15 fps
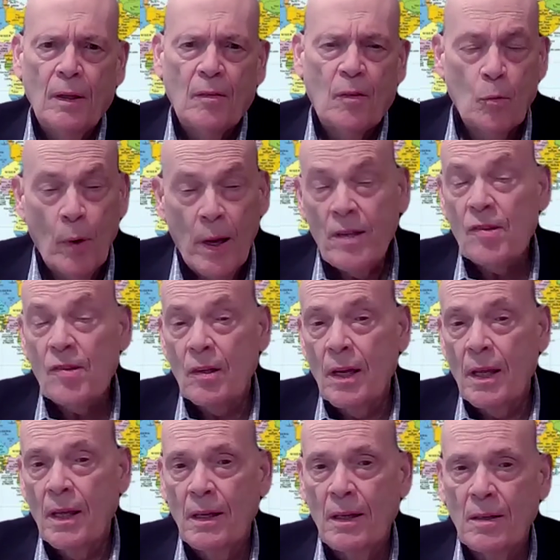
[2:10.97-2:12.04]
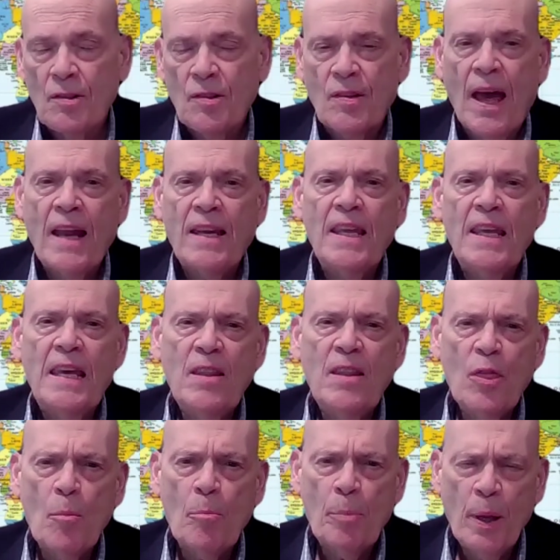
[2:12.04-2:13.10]
The reason is that
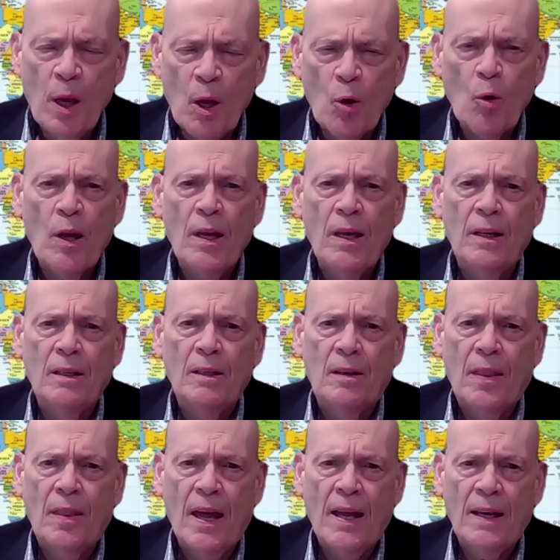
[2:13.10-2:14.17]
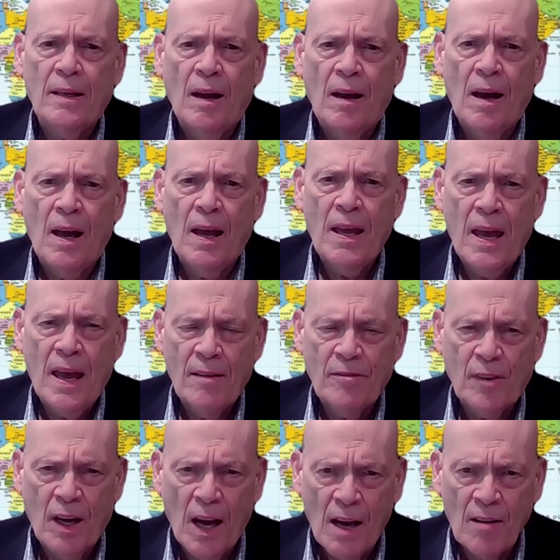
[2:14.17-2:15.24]
in the period that I
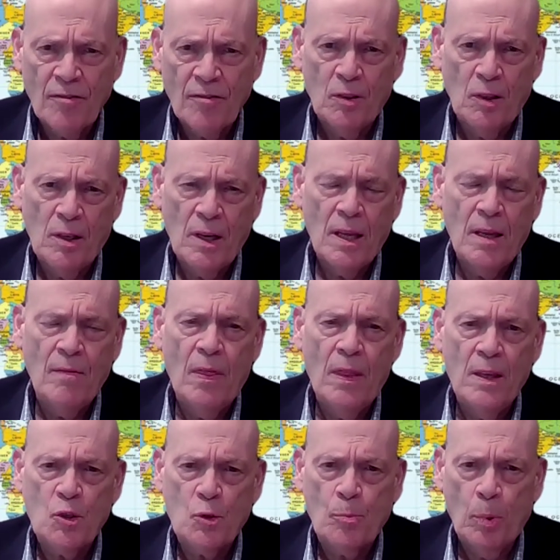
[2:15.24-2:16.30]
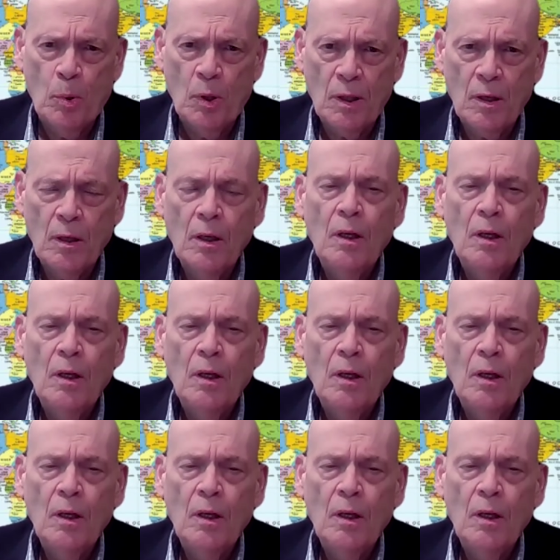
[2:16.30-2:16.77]
have covered in this book,